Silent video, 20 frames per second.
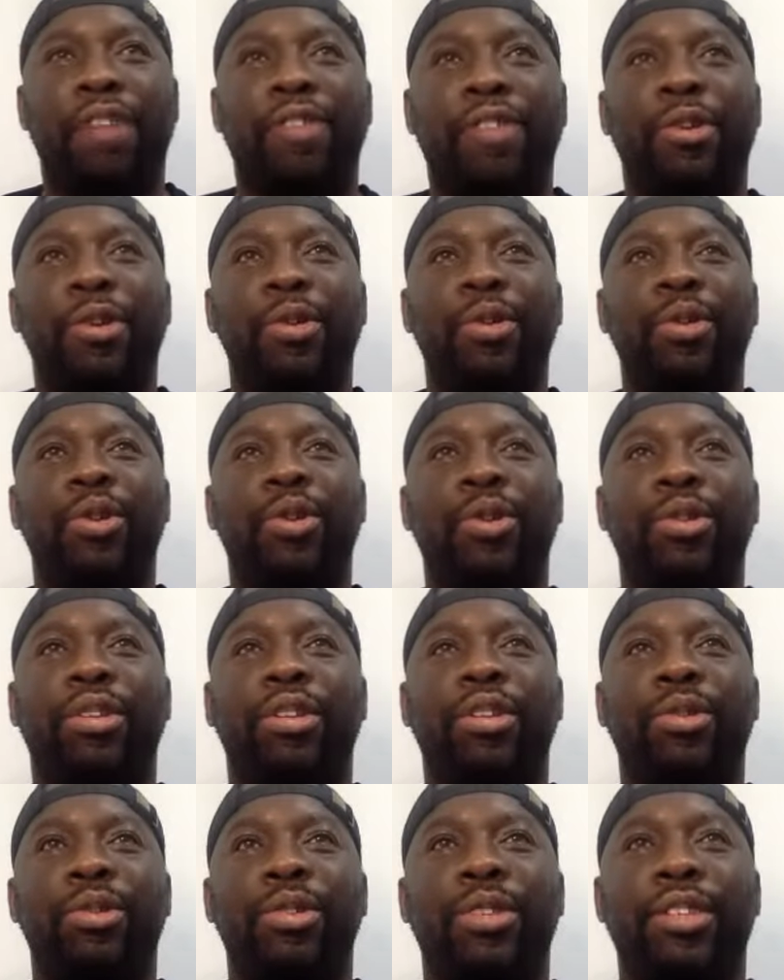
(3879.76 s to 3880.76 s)
right, so who's
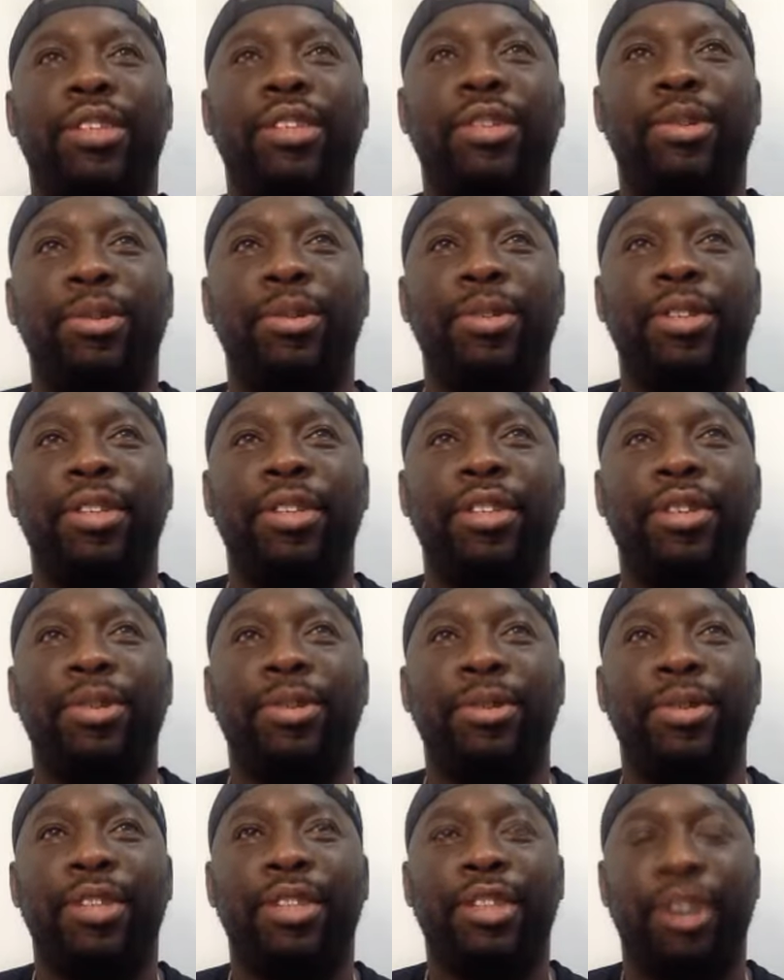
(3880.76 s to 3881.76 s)

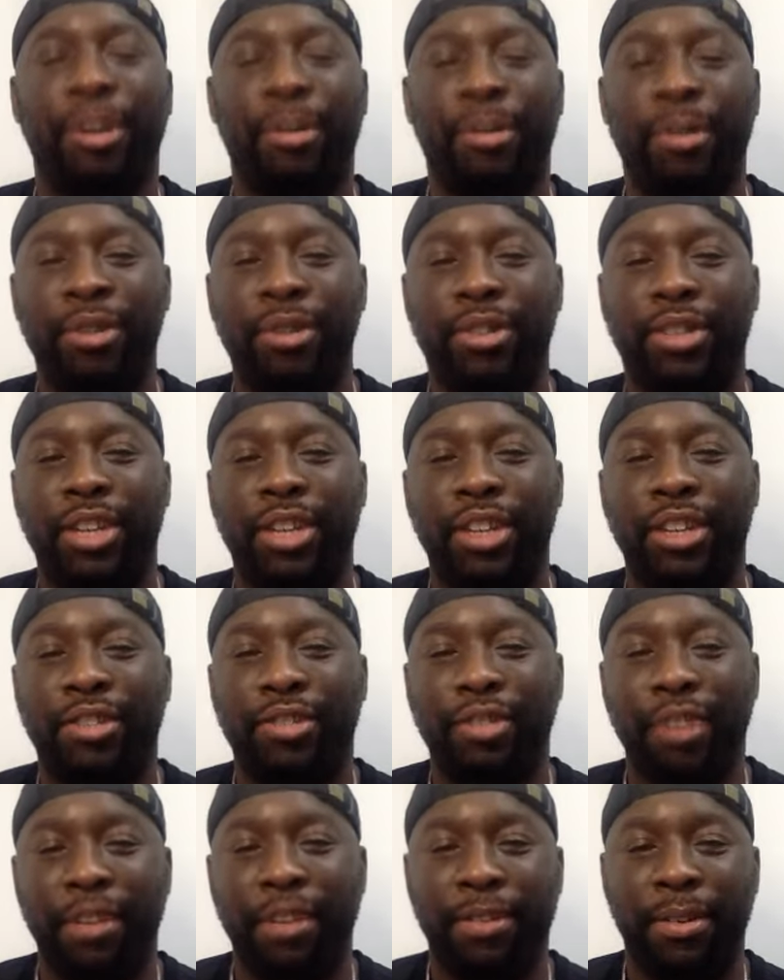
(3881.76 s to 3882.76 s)
the 3rd one? You said there's
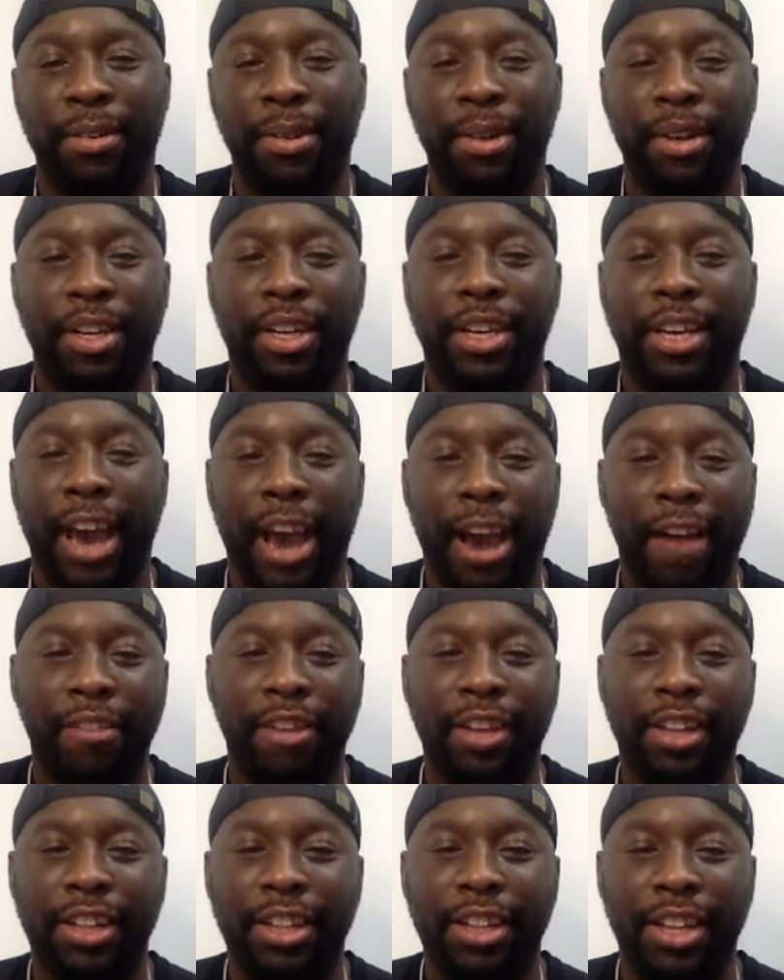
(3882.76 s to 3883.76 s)
3 of them.
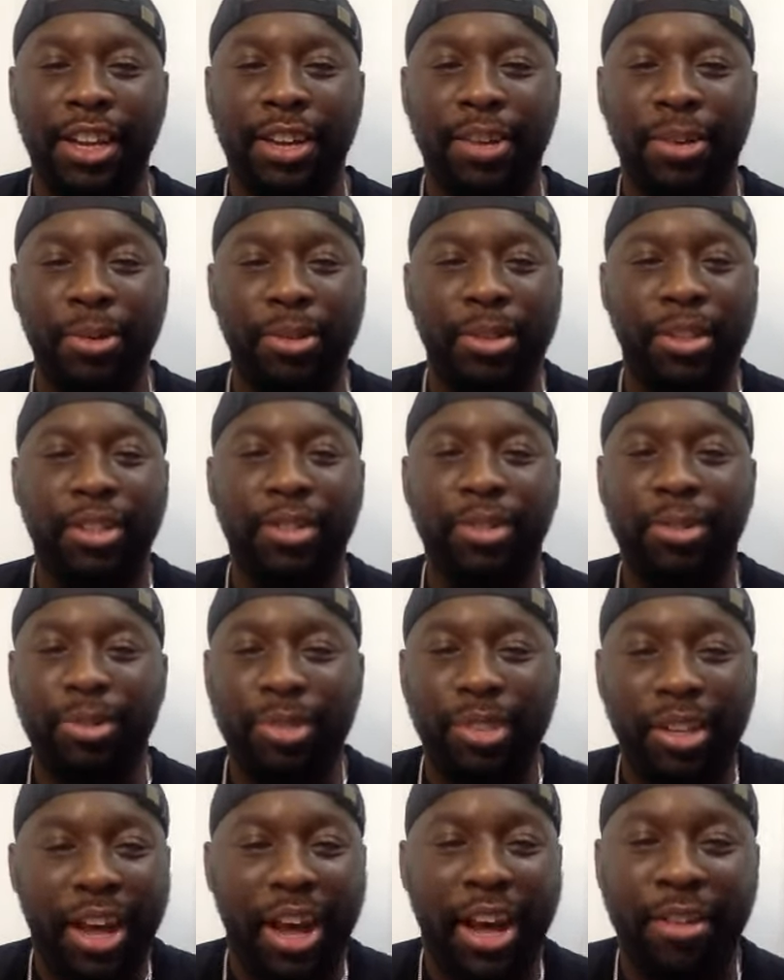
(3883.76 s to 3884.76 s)
Gary, Lee, who's
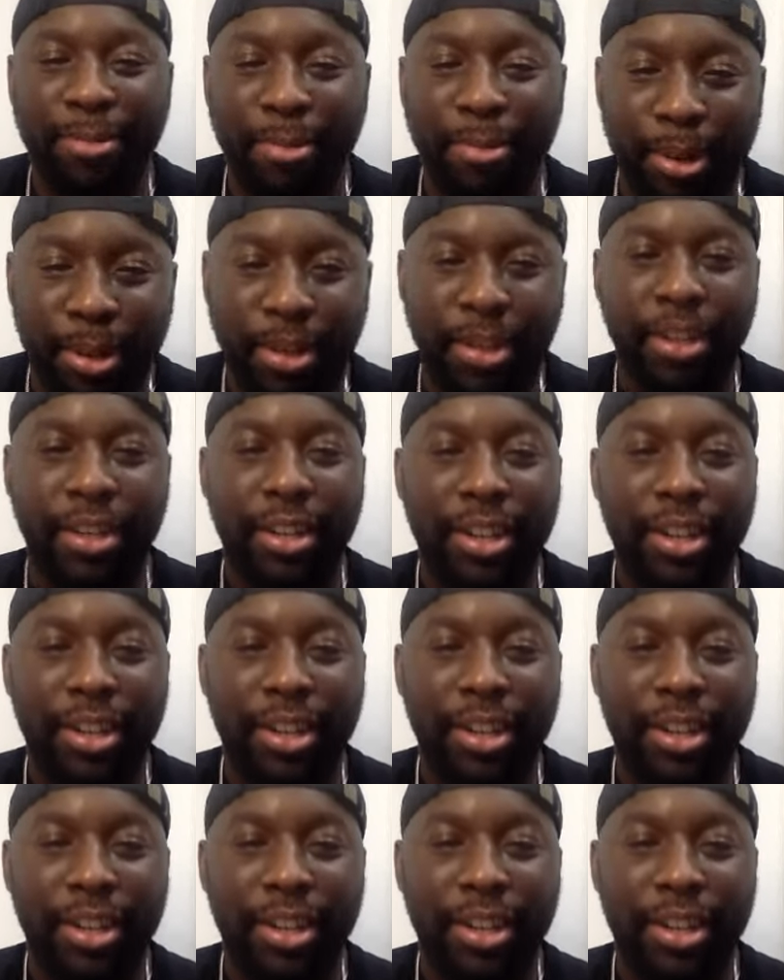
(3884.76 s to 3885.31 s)
the last one?